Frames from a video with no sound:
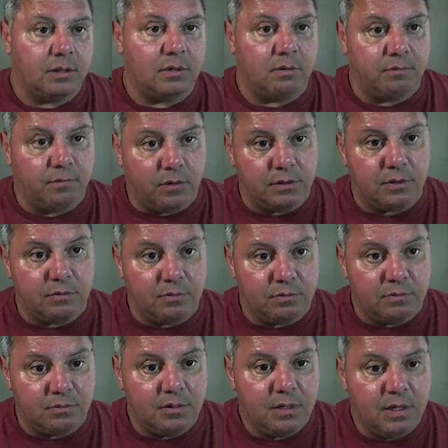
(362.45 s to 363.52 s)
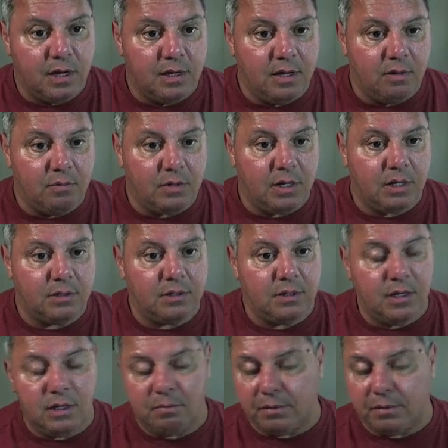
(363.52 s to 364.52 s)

to the faucet, and then we'll connect to here.